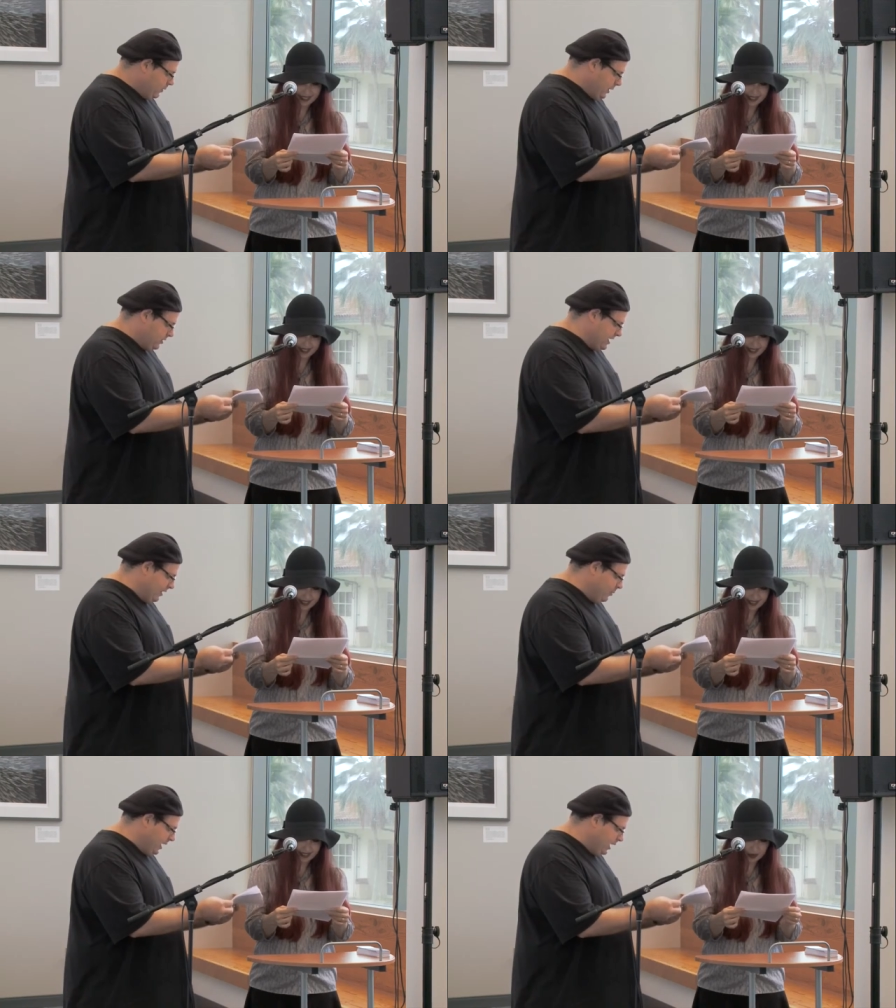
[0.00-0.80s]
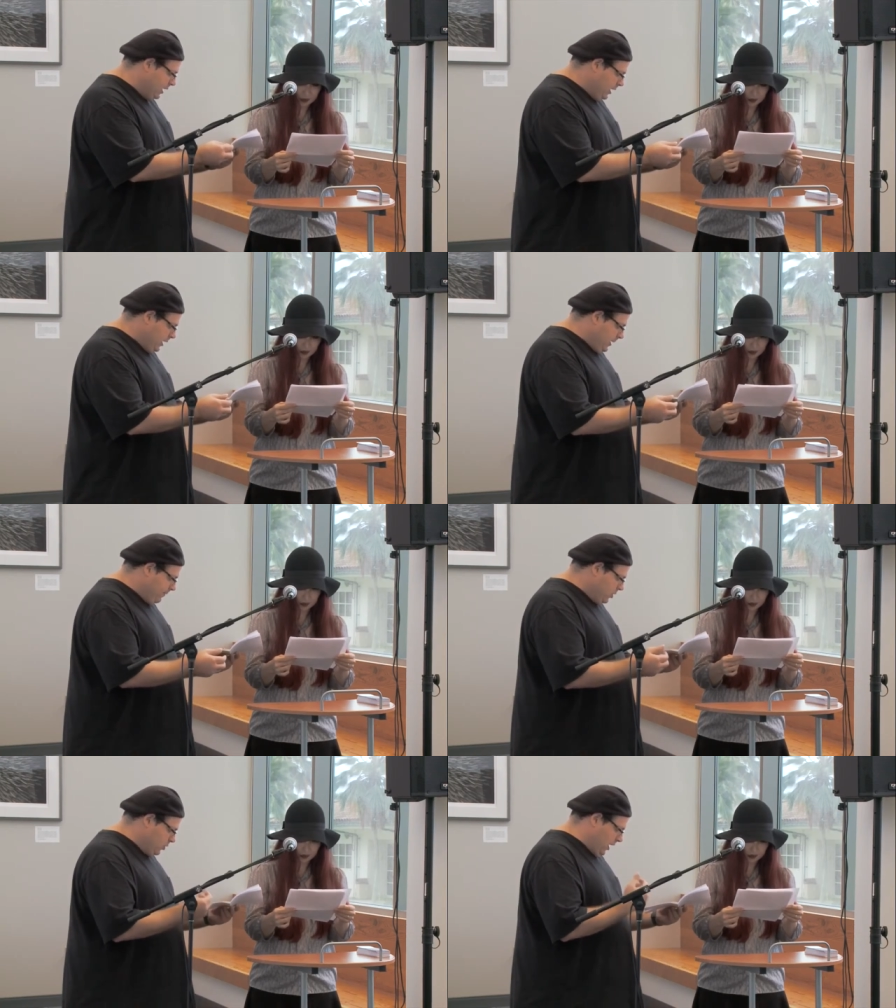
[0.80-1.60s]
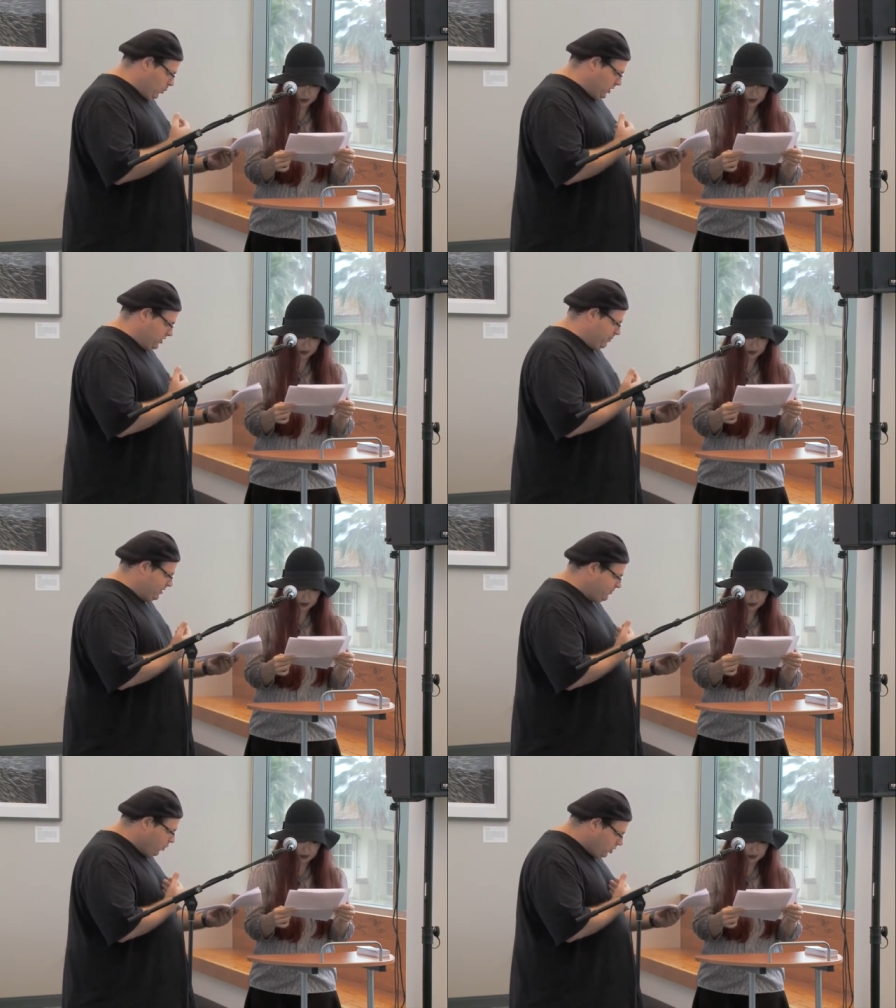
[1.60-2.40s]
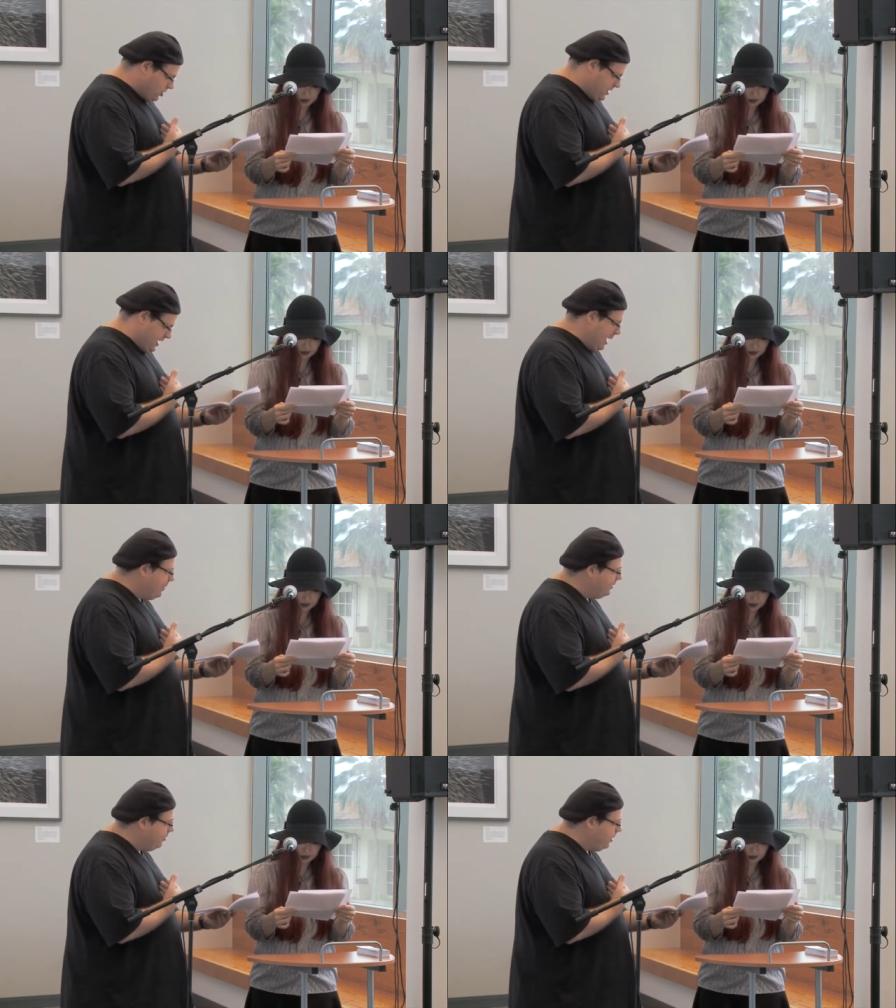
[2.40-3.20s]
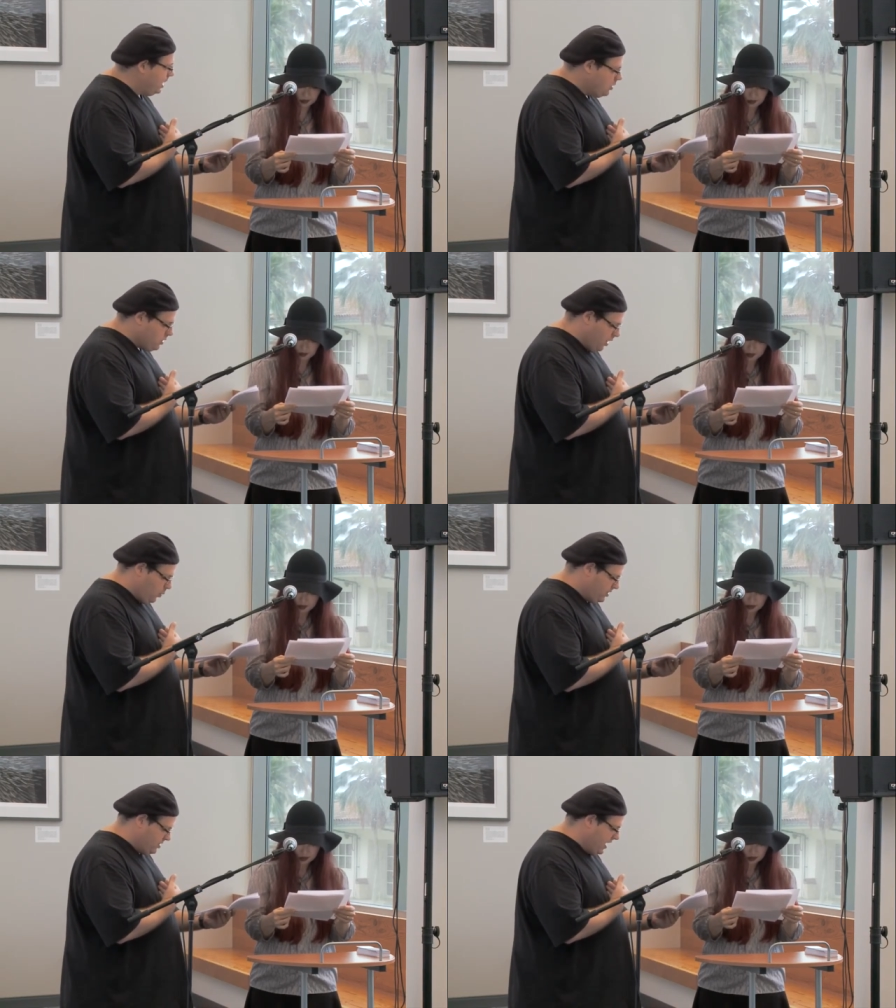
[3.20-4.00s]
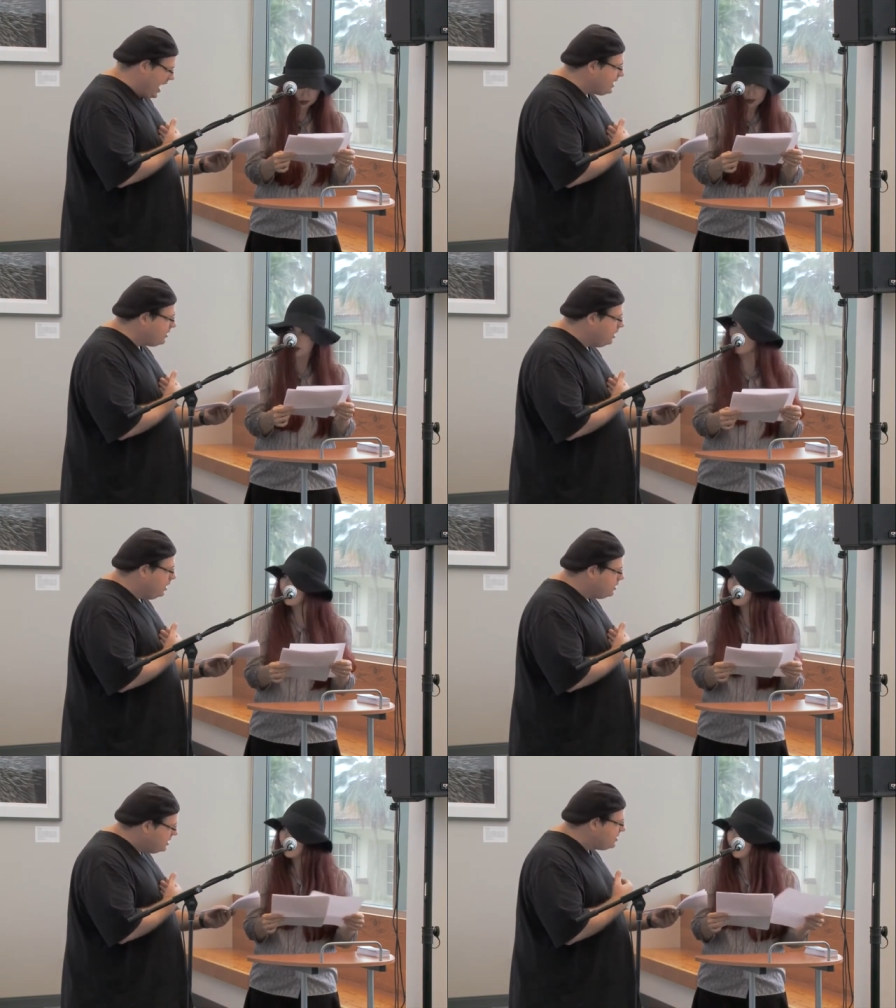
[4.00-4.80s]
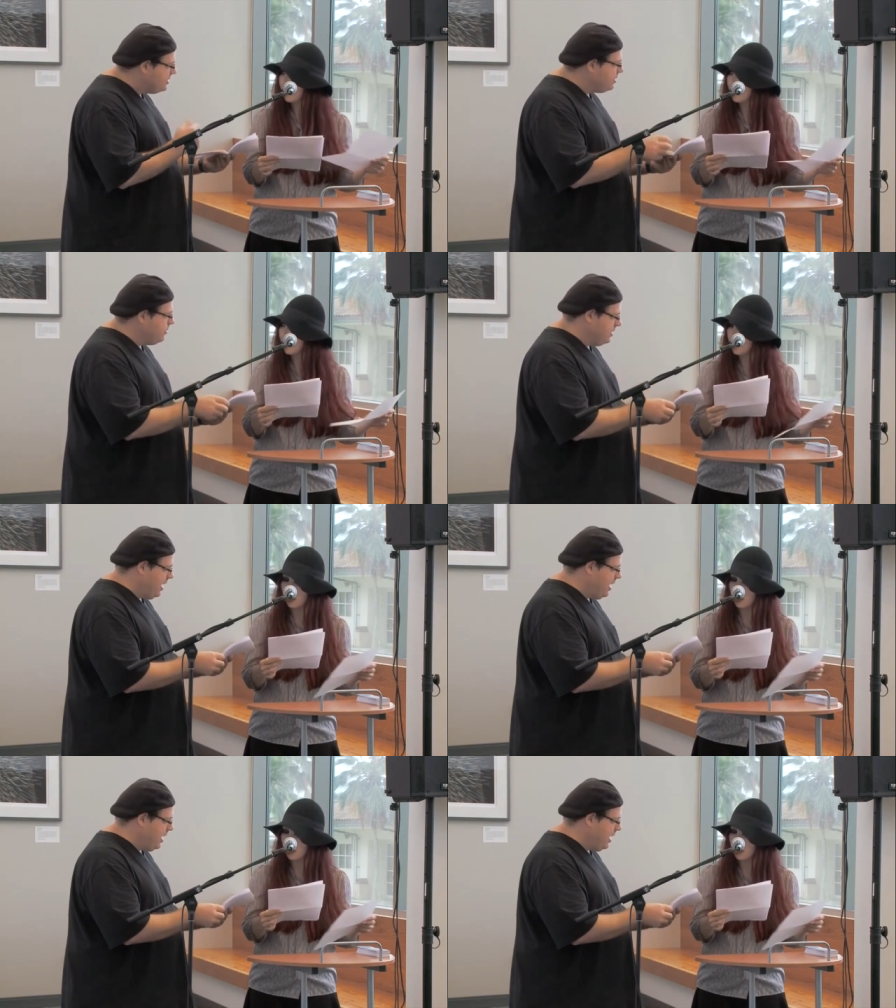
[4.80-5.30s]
Well, Salome, you do not wish a misfortune to happen to me. You do not wish that. Listen to me